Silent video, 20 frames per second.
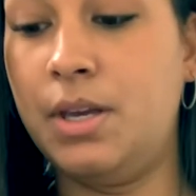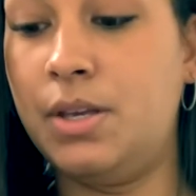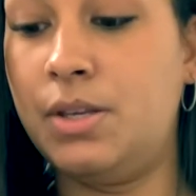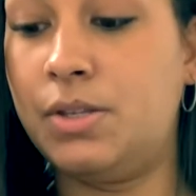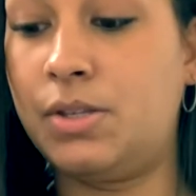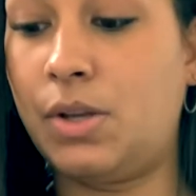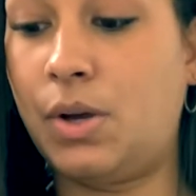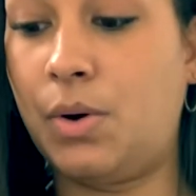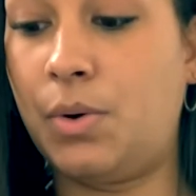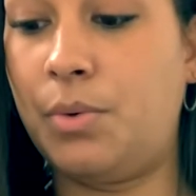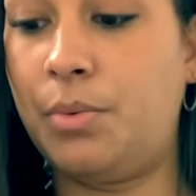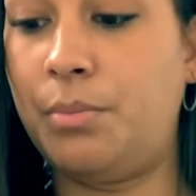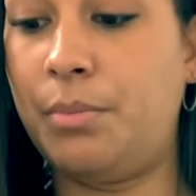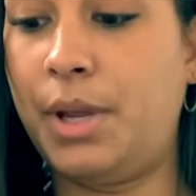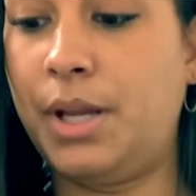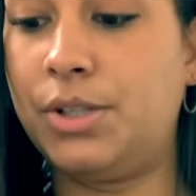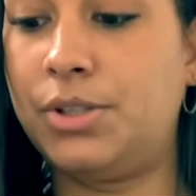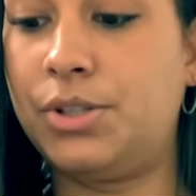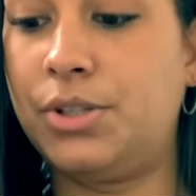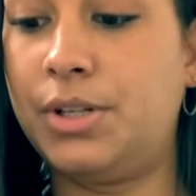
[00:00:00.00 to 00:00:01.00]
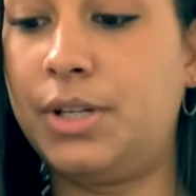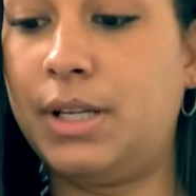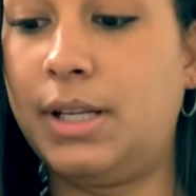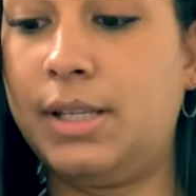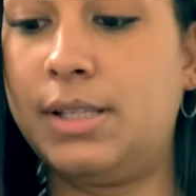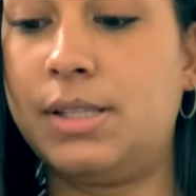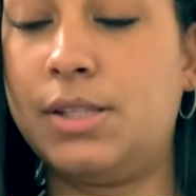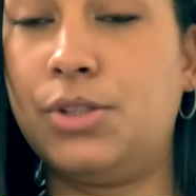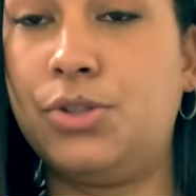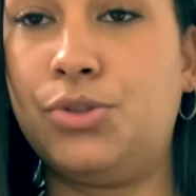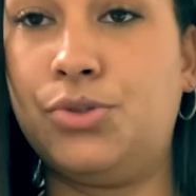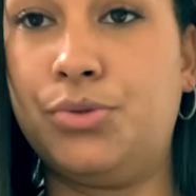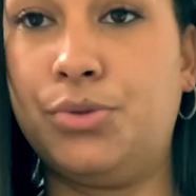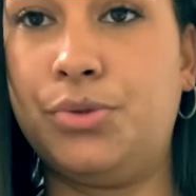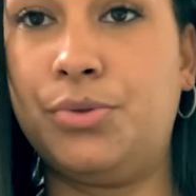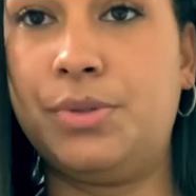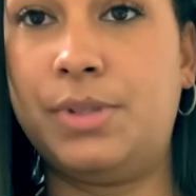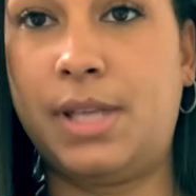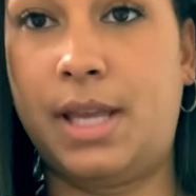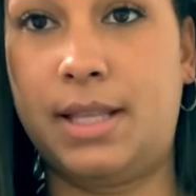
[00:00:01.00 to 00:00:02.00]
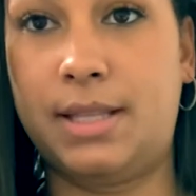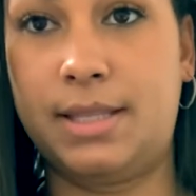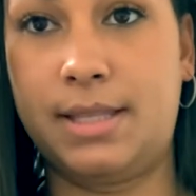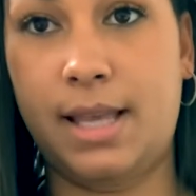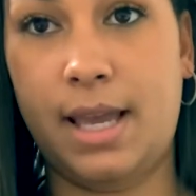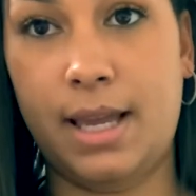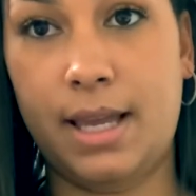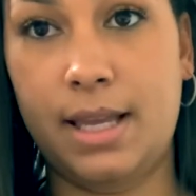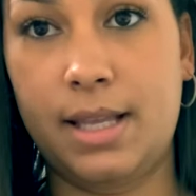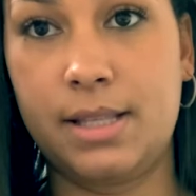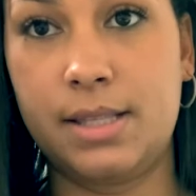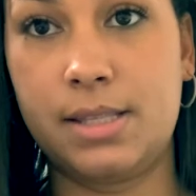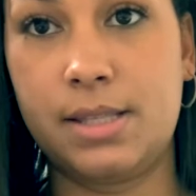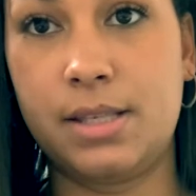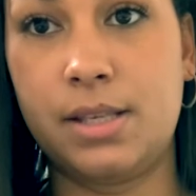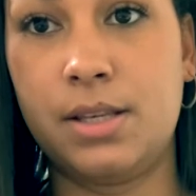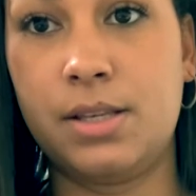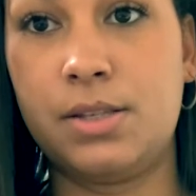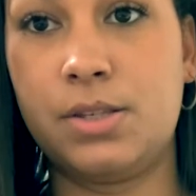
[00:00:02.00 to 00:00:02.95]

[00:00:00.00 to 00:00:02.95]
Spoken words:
So make sure it is the true 10 seconds,